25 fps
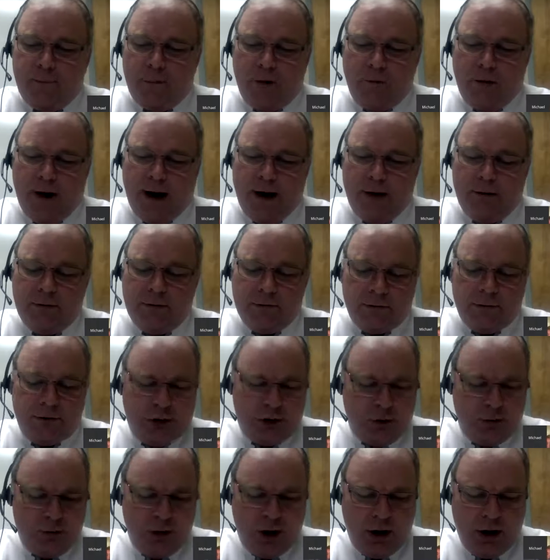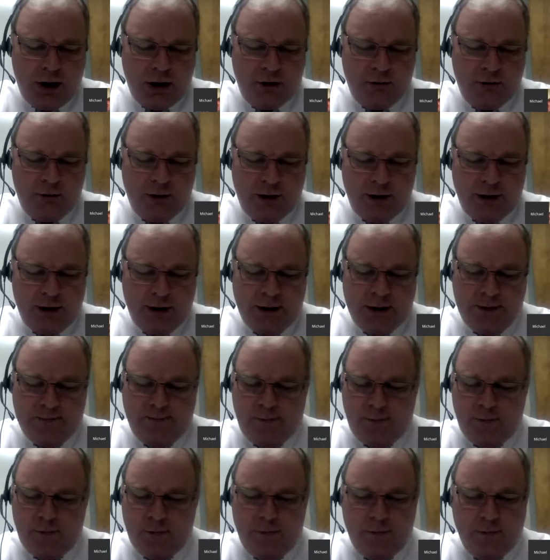around 200
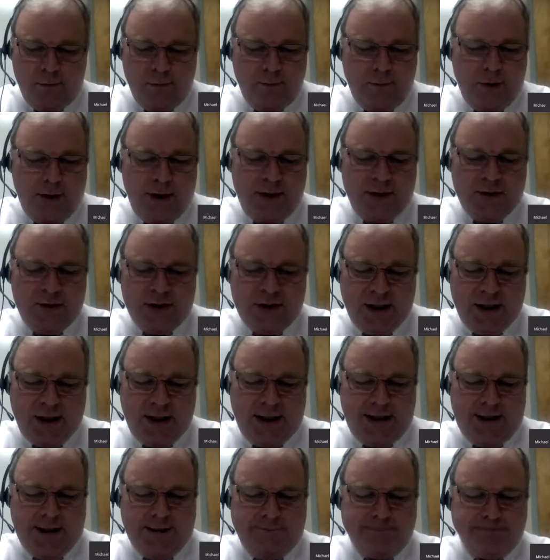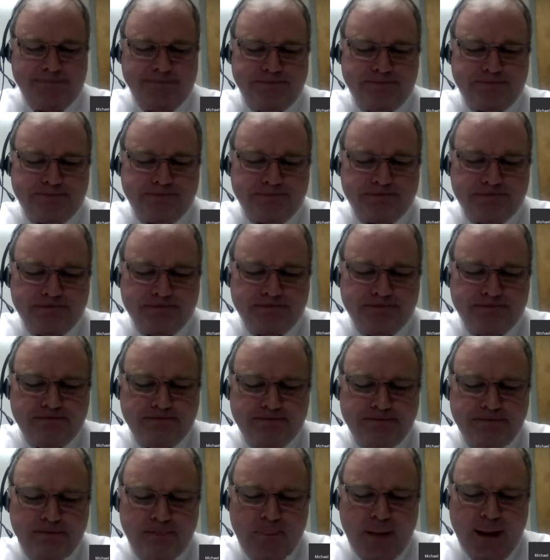BC.
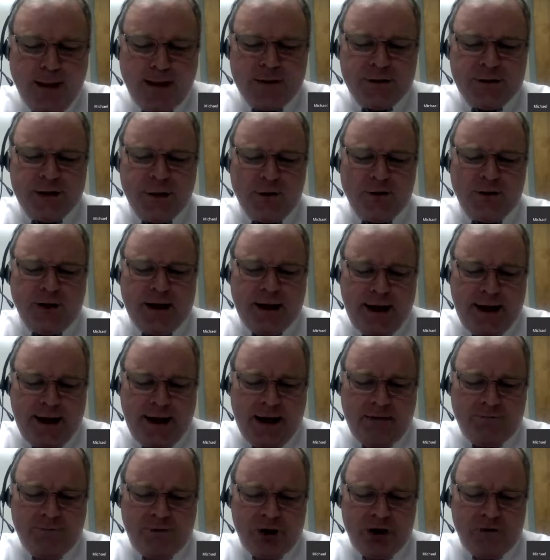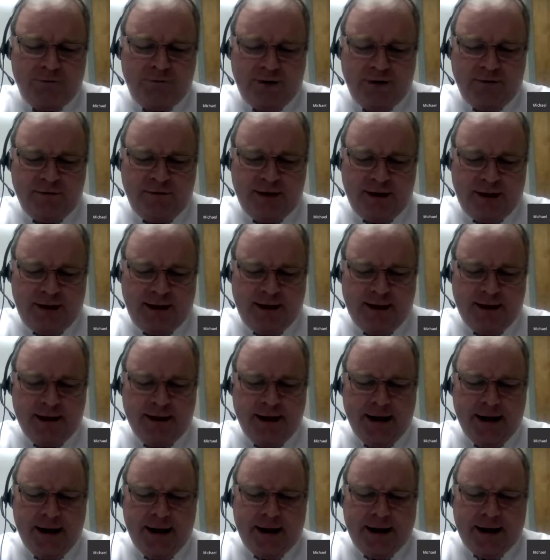And so the king, verse 15,
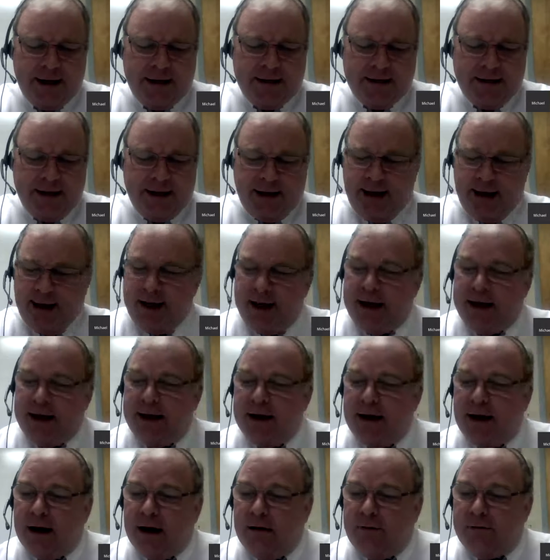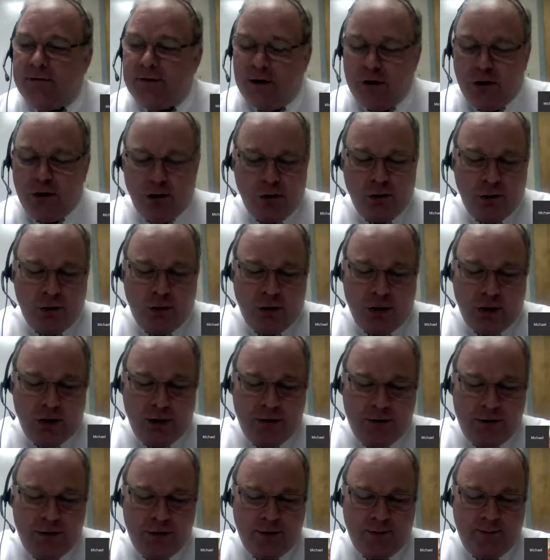the king of the
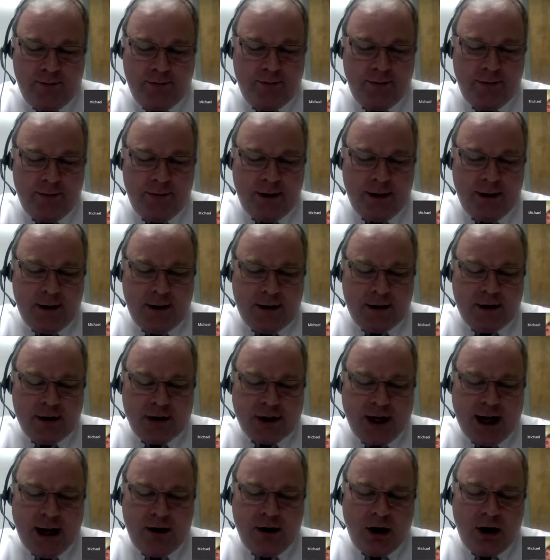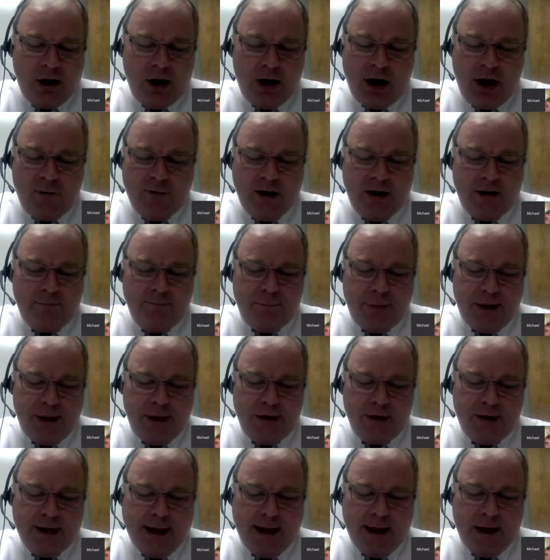north shall come and
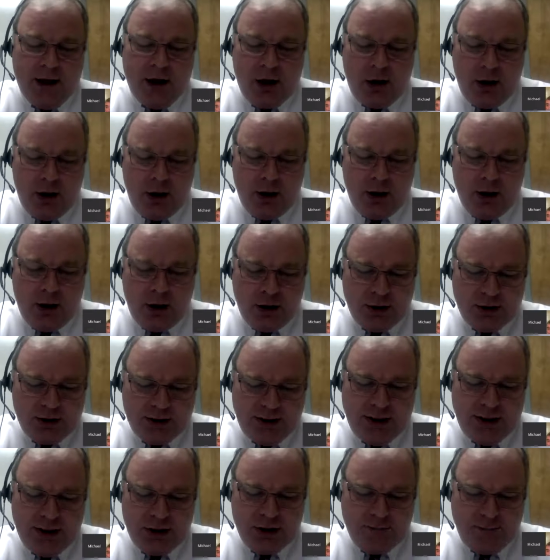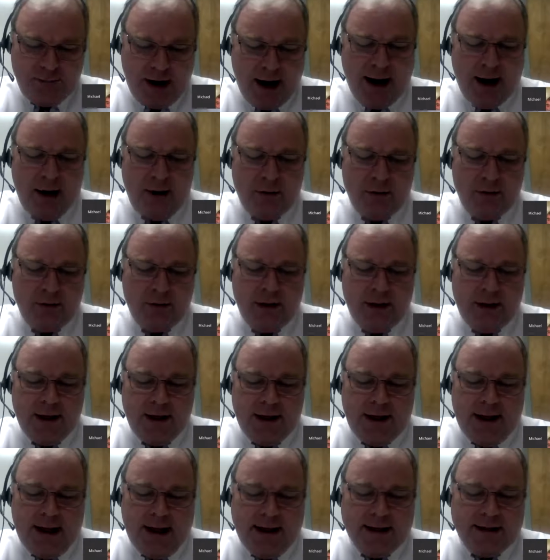build a siege mound
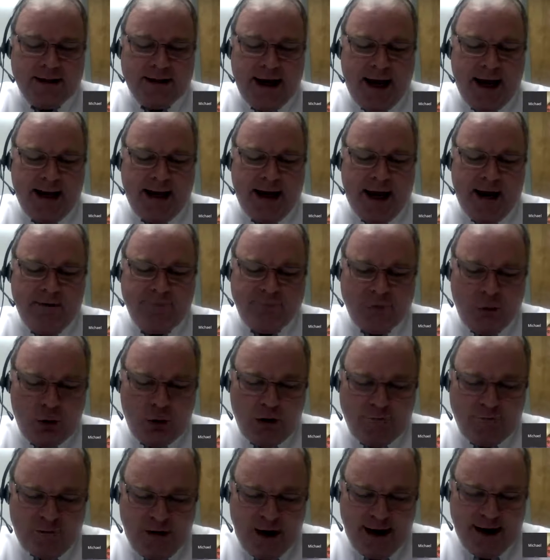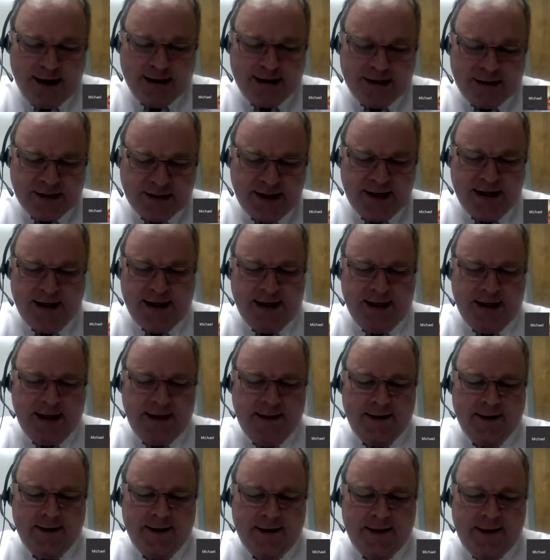and take a fortified city,